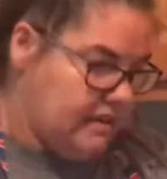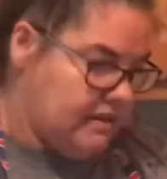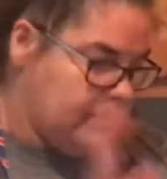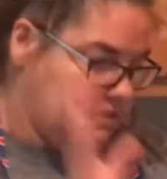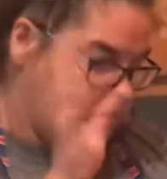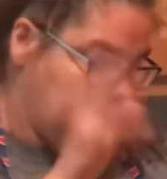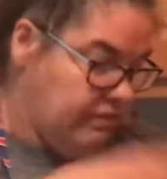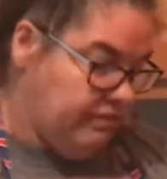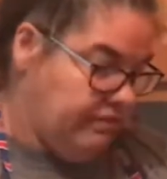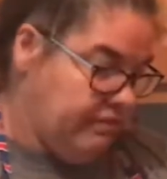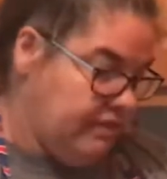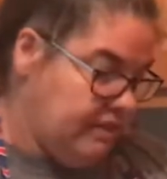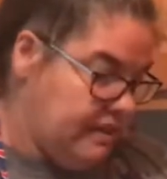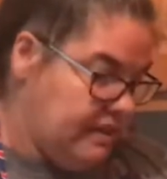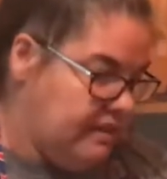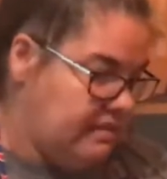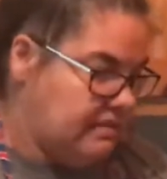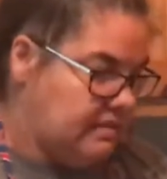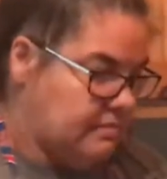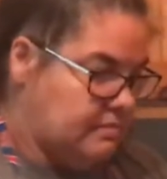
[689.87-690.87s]
because you'll
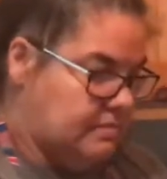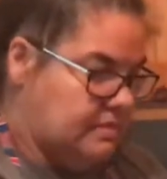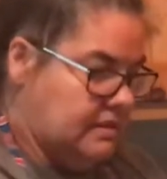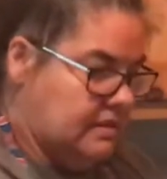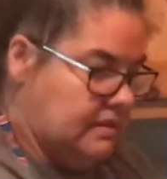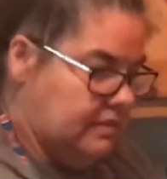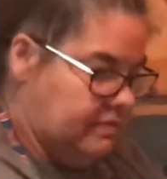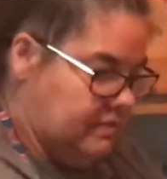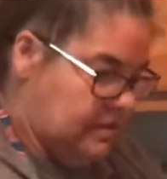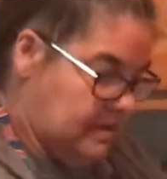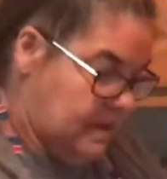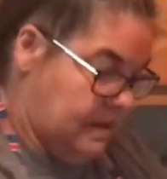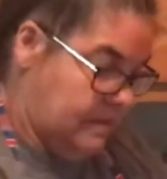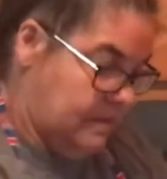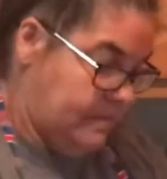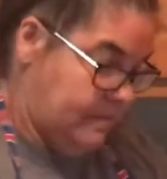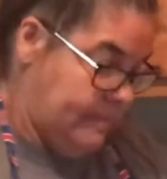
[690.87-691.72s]
forget something if you don't.